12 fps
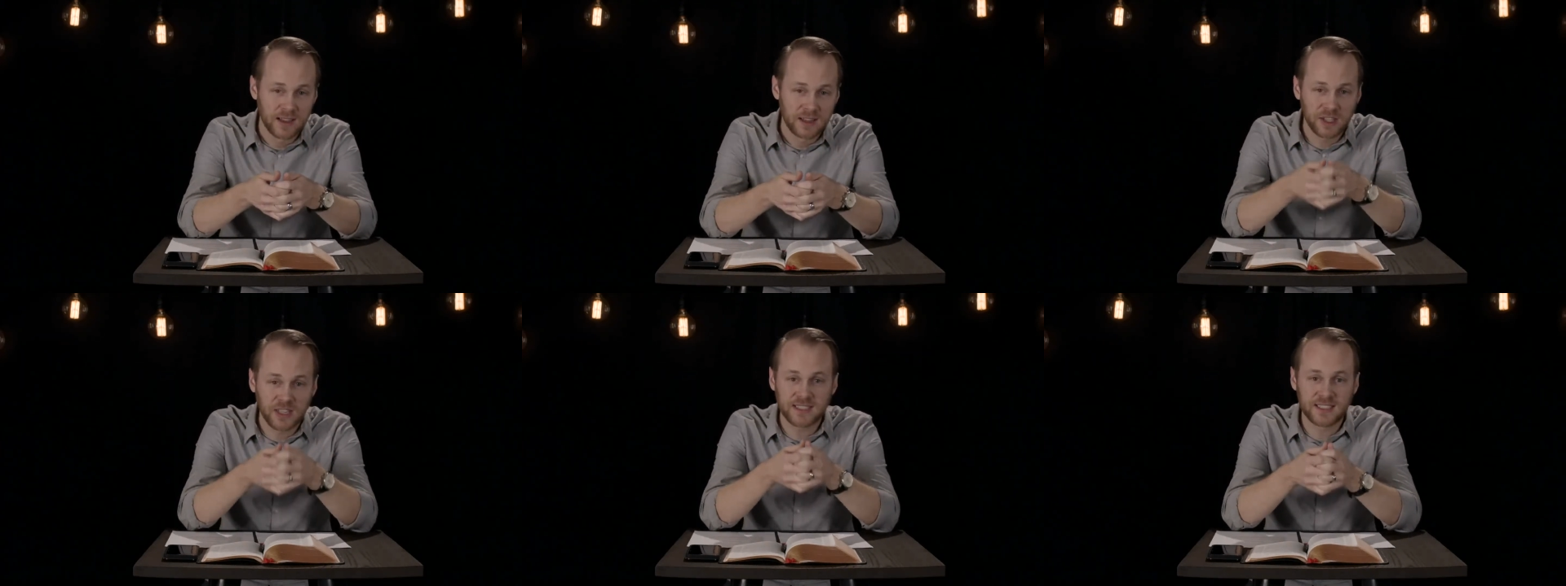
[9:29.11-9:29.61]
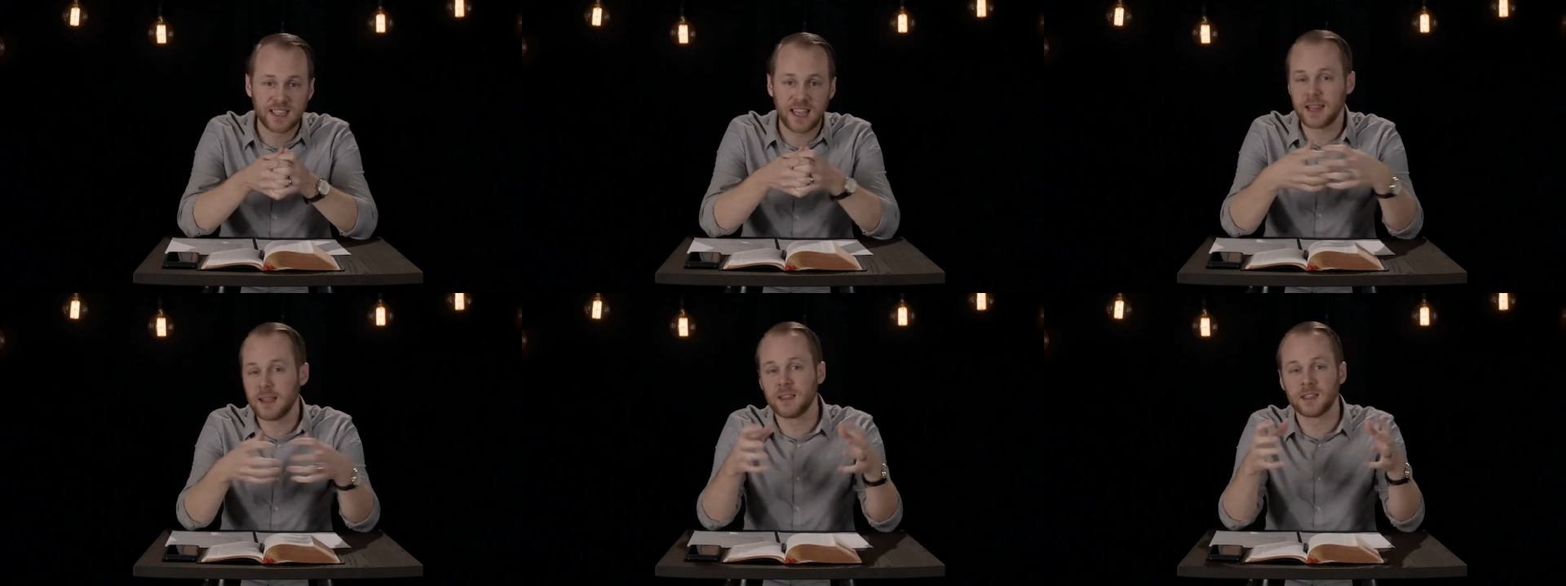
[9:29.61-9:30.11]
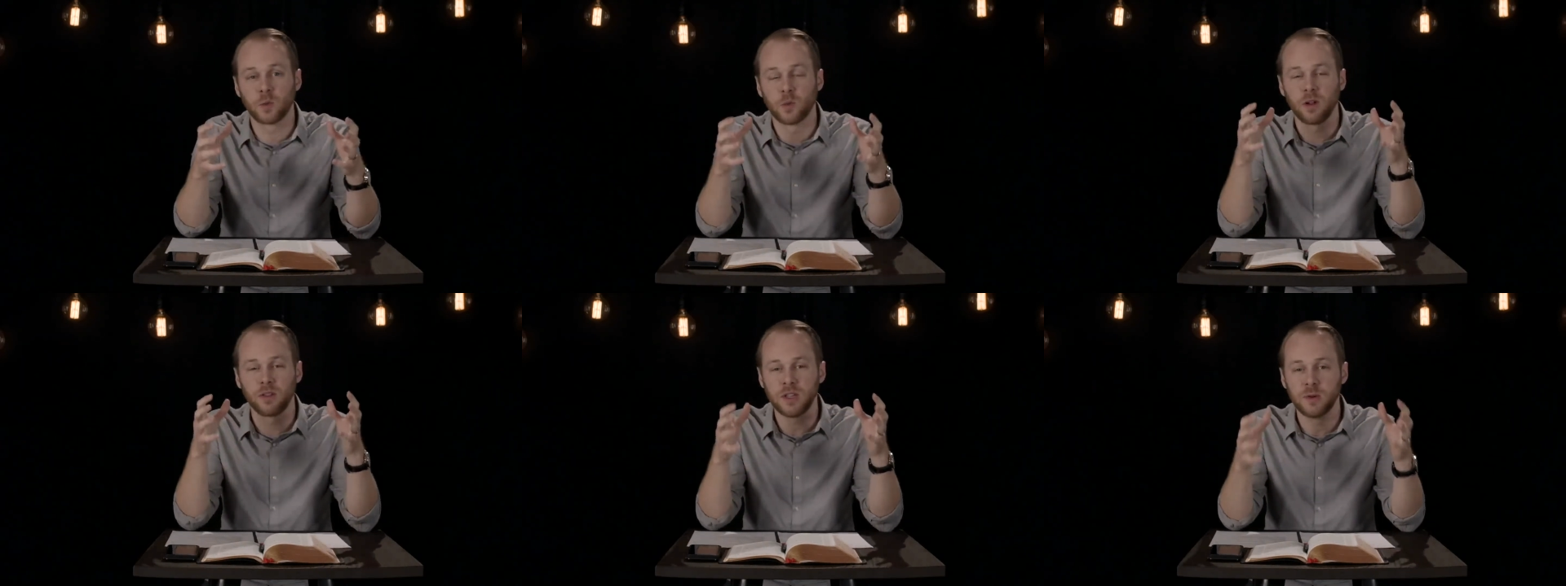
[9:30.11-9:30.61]
Jesus said, in this
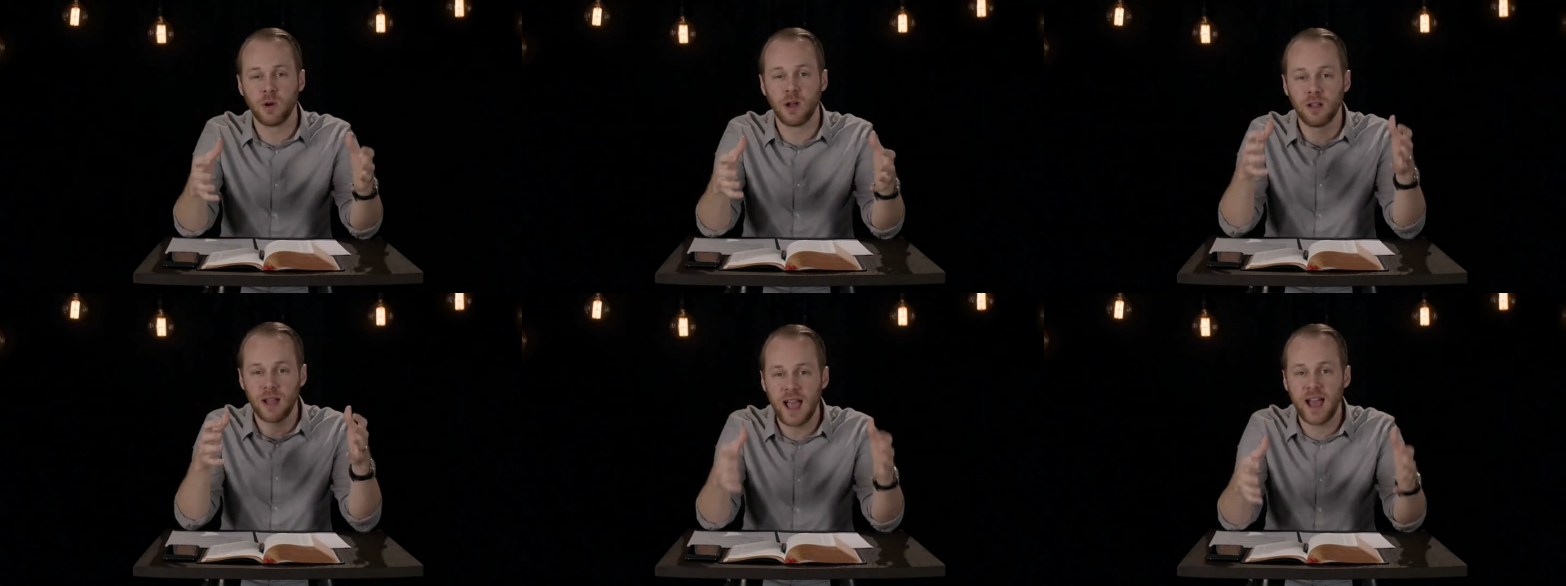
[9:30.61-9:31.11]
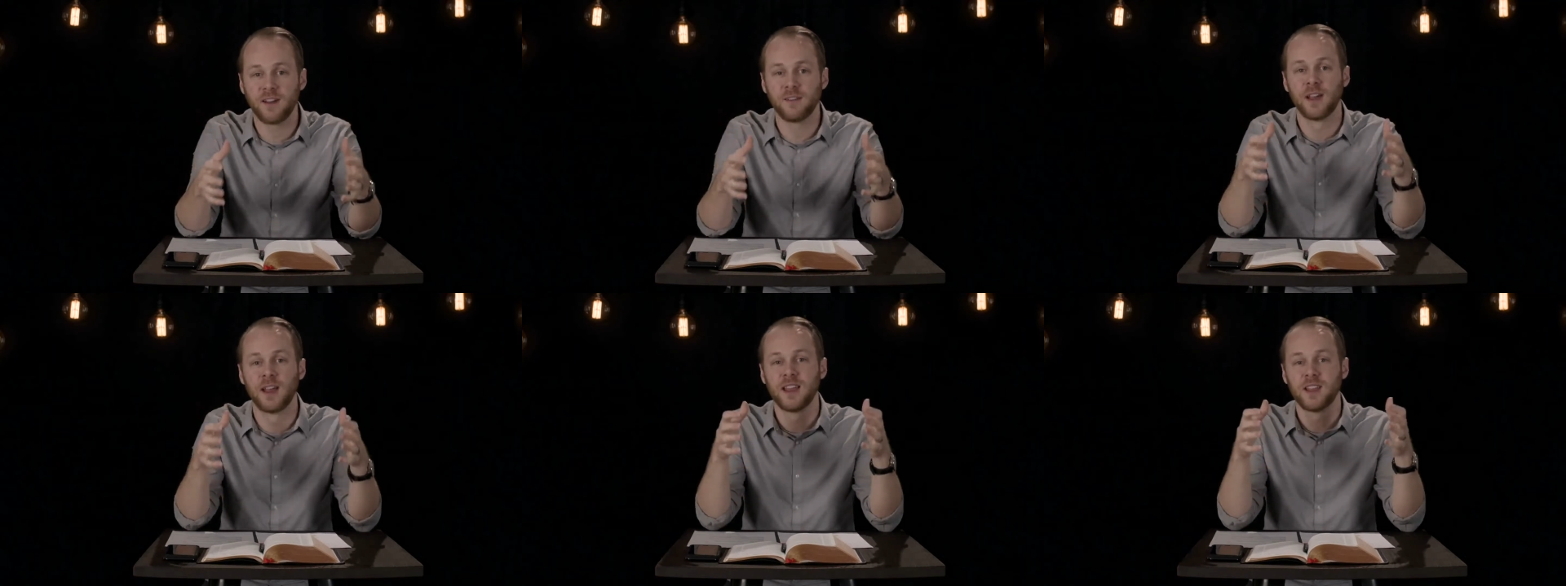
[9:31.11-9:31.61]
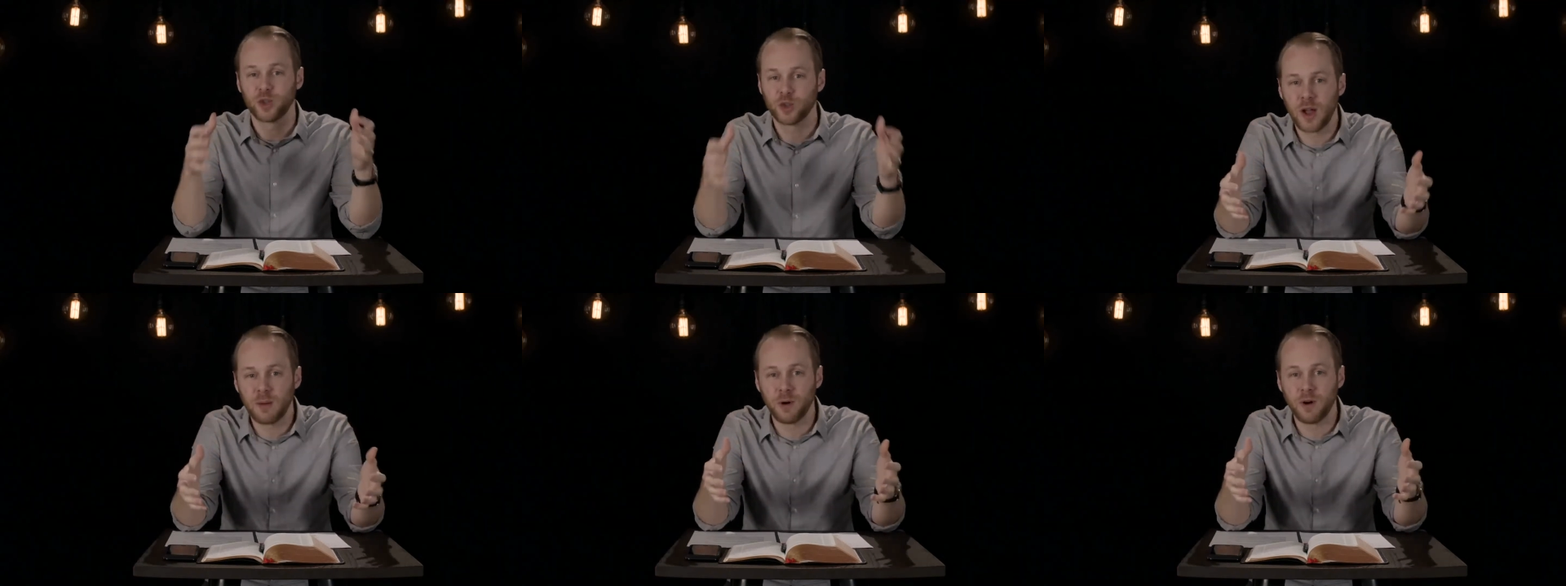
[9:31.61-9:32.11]
world you will have
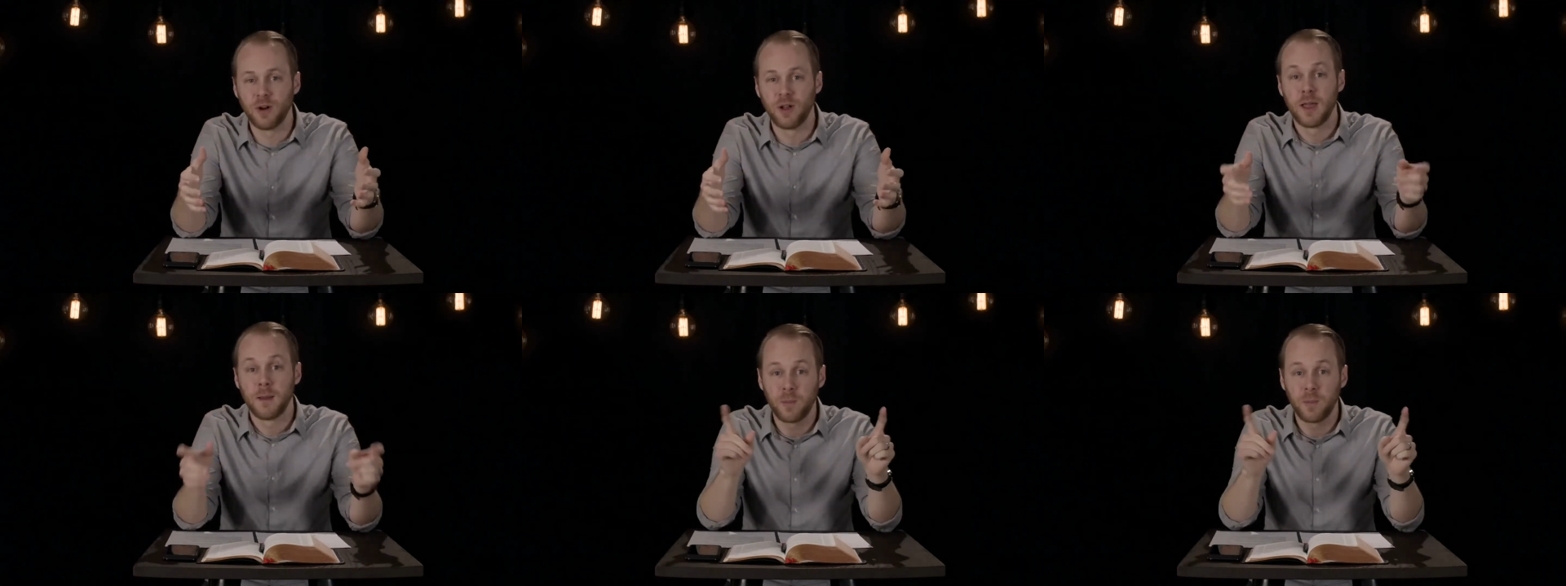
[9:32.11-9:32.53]
trouble,